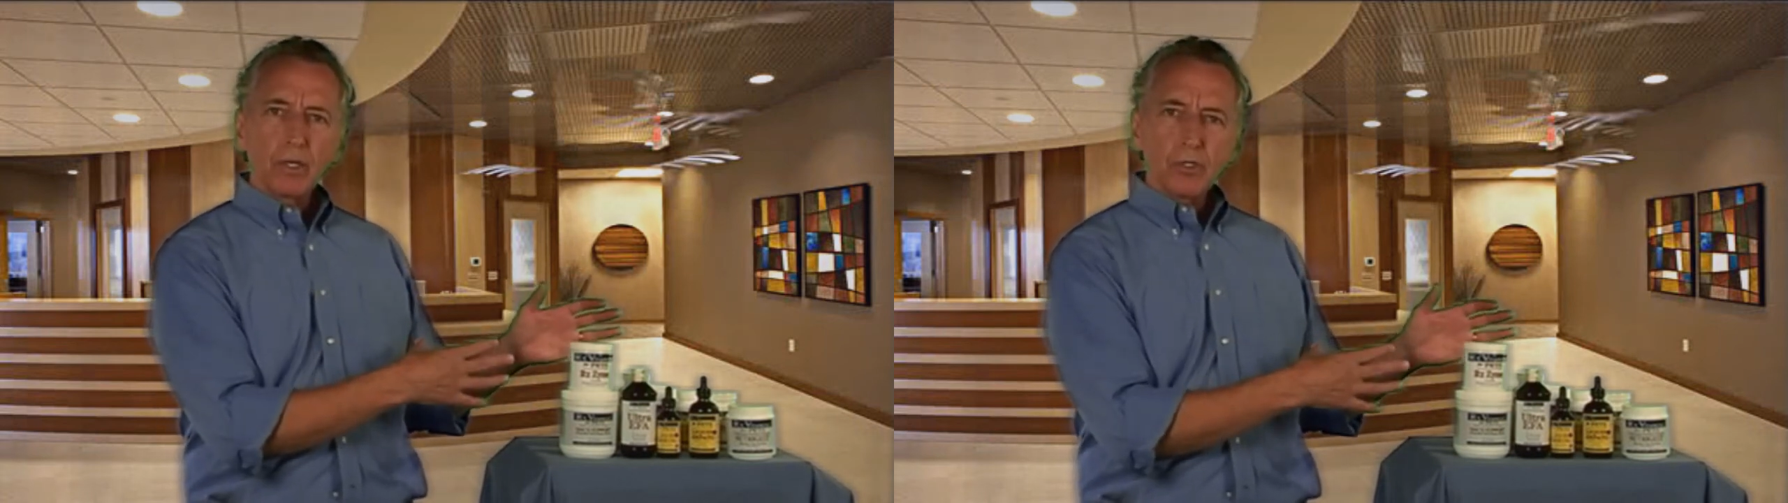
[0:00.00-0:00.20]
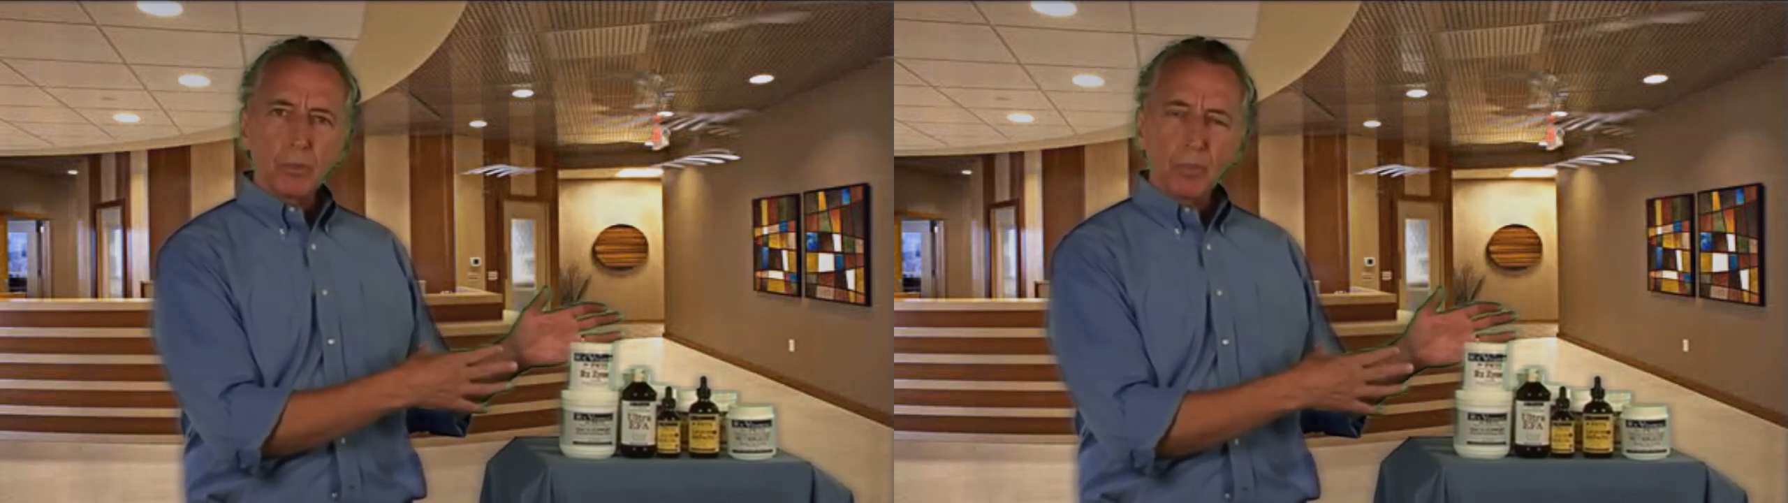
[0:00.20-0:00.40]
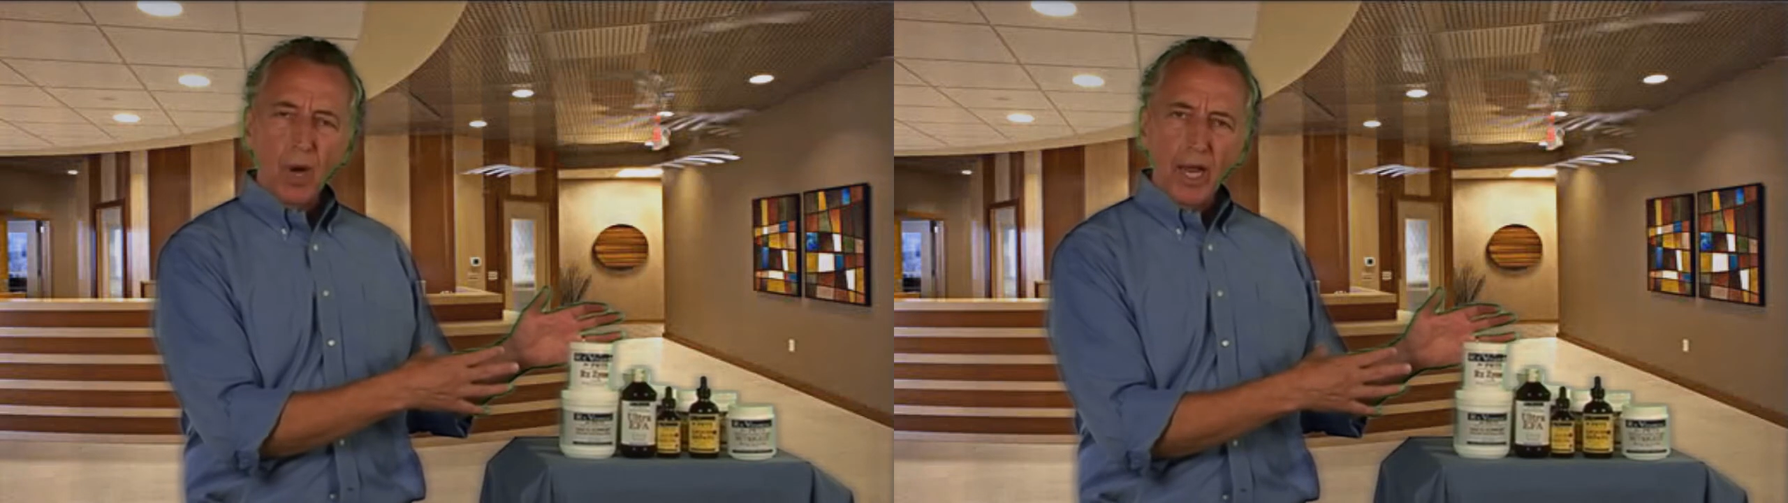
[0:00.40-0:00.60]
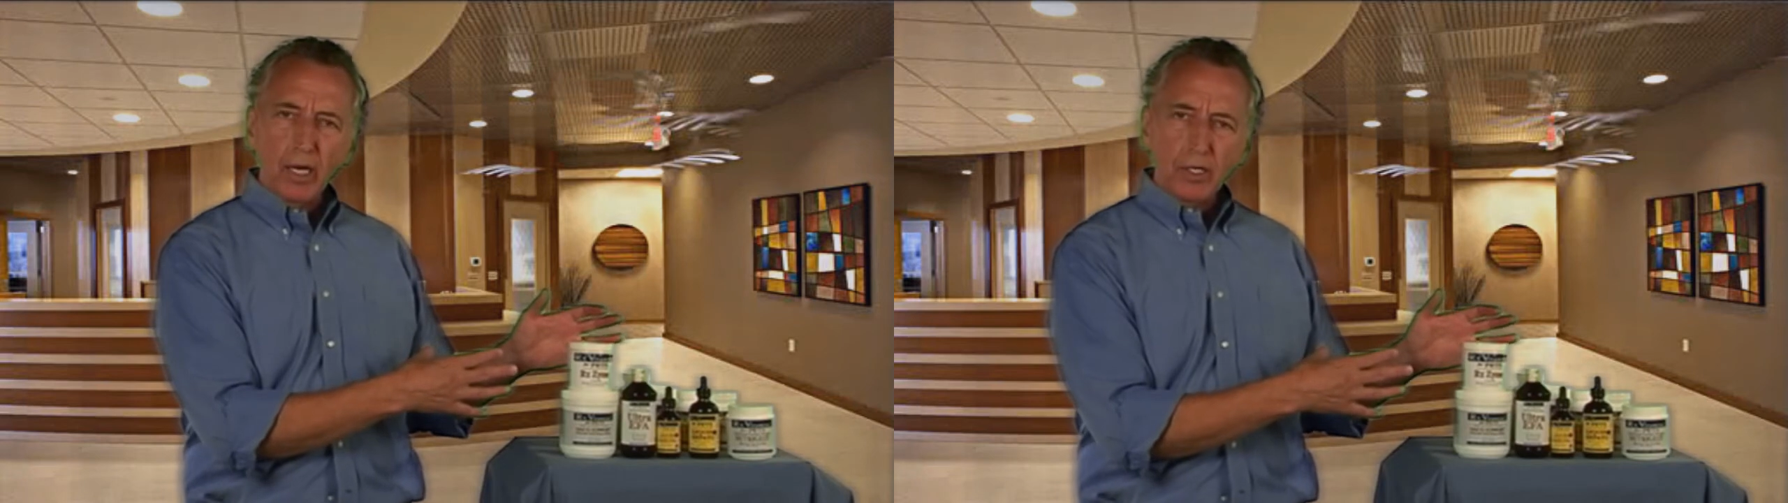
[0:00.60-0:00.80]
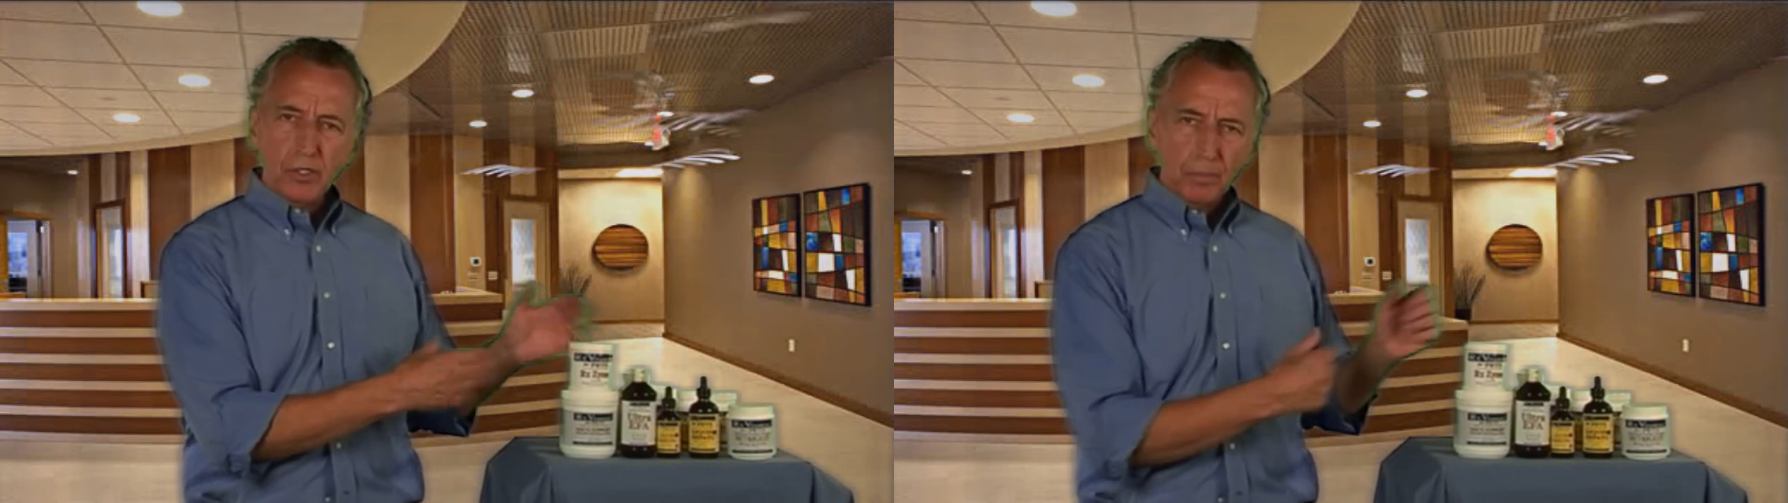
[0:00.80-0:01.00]
some
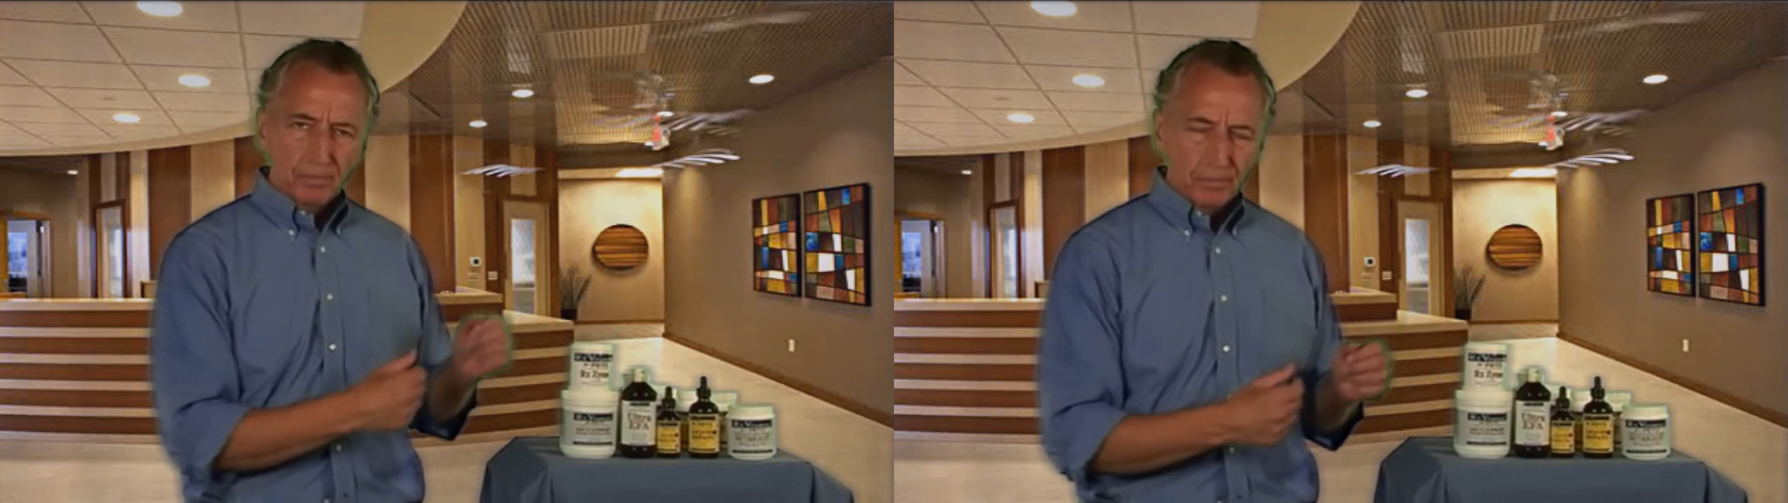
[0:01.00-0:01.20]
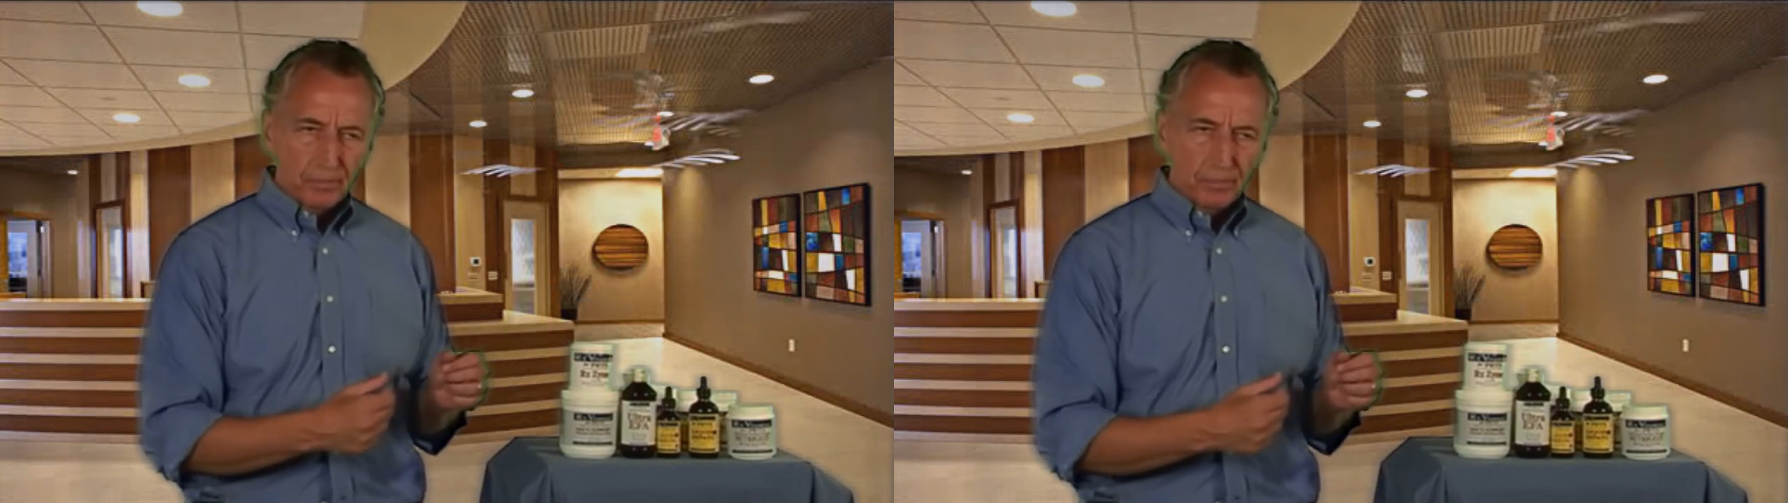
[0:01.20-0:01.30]
products,